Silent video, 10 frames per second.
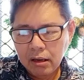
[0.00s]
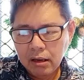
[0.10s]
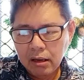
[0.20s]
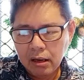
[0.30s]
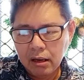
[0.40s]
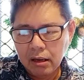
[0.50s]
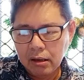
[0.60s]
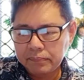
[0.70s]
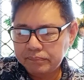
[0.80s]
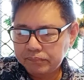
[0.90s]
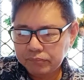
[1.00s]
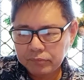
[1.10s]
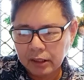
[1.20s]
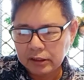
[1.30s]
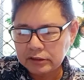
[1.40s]

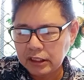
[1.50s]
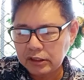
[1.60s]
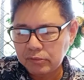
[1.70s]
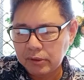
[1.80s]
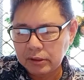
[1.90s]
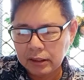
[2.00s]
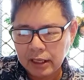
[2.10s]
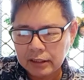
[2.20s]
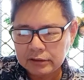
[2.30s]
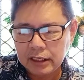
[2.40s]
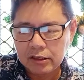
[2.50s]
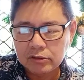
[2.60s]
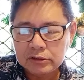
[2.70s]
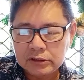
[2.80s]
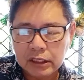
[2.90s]
that has the
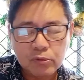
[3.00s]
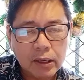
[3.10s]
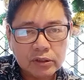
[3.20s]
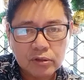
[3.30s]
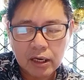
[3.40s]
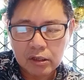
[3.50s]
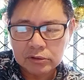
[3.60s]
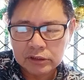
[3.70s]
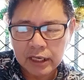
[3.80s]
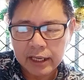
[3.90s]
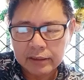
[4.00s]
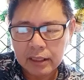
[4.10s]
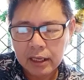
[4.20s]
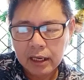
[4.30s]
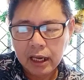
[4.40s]
situational constraint
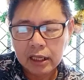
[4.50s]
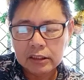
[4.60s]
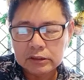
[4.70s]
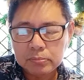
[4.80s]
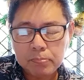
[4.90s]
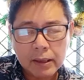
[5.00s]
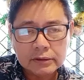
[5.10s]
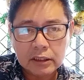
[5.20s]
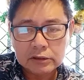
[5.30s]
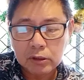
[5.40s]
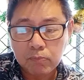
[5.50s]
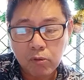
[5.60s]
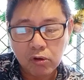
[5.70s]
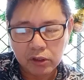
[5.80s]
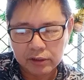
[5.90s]
and the special
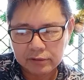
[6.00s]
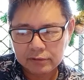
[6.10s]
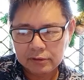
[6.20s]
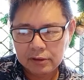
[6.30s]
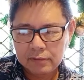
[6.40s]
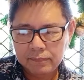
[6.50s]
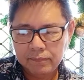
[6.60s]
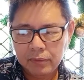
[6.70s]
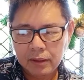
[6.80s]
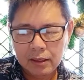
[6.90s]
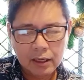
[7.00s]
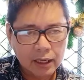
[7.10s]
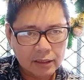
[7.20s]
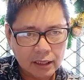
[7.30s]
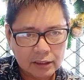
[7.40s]
support, and
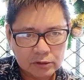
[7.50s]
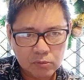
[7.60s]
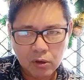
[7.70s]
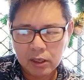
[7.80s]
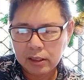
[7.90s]
that is work